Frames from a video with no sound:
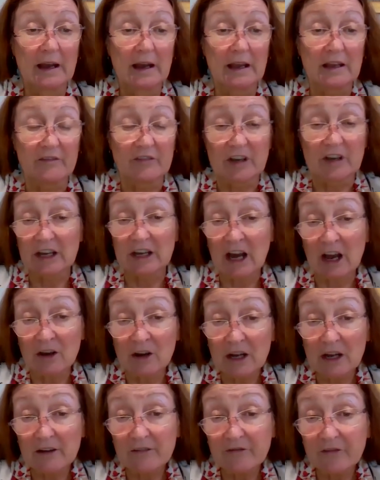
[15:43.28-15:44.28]
If you can
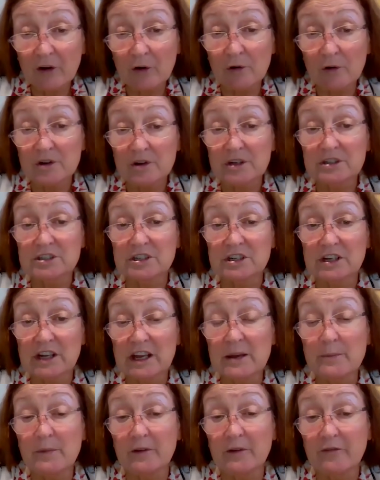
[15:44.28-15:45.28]
only afford to
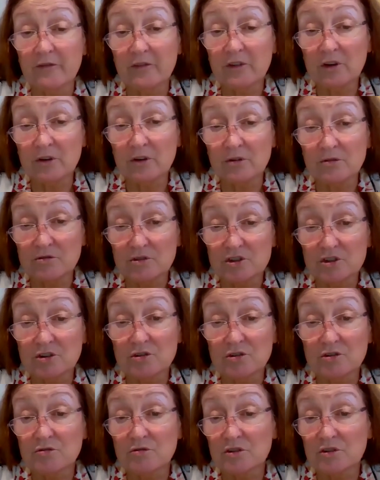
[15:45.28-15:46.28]
keep a few
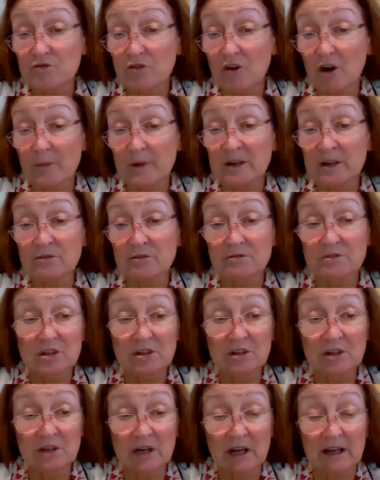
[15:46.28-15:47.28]
due to a drop in your
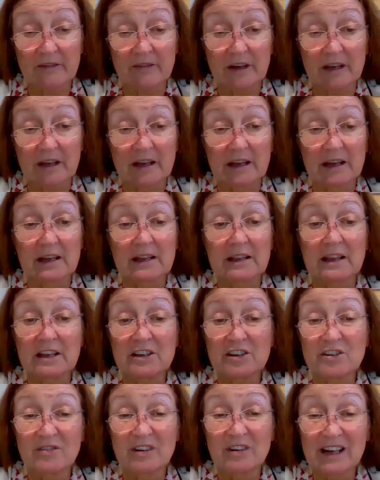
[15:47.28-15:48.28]
turnover,
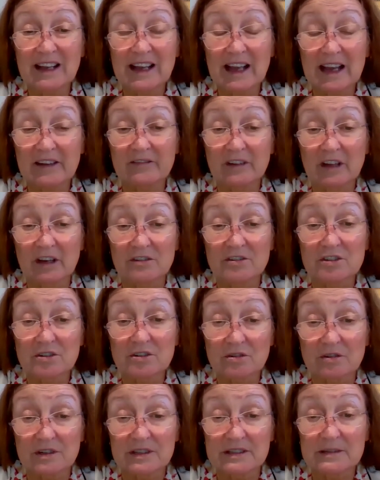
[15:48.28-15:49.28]
then you really have no
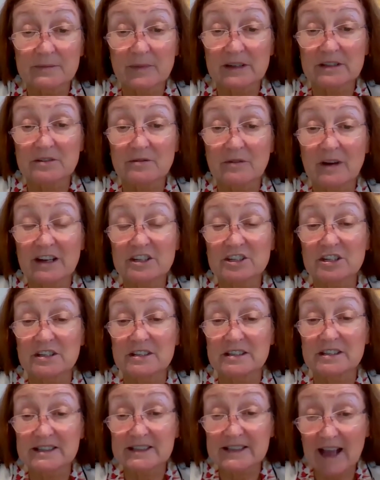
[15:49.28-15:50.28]
choice but to actually
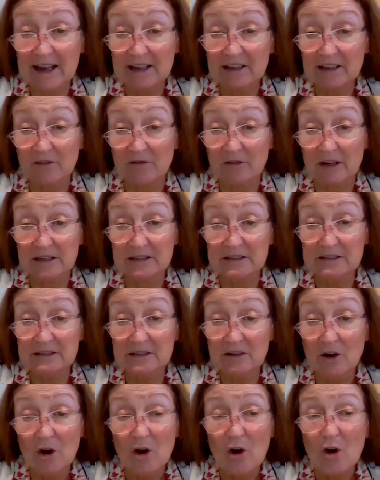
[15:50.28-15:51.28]
sack the rest
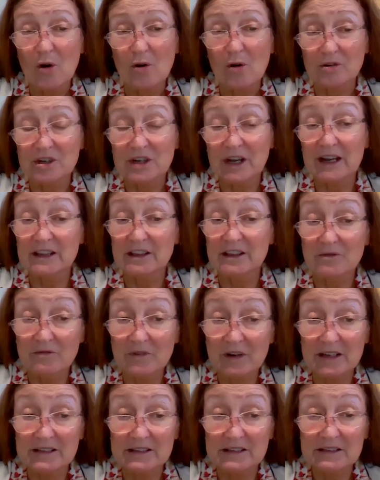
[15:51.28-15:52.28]
or take the
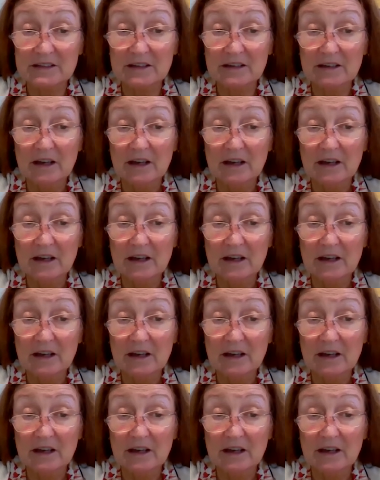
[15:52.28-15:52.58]
risk.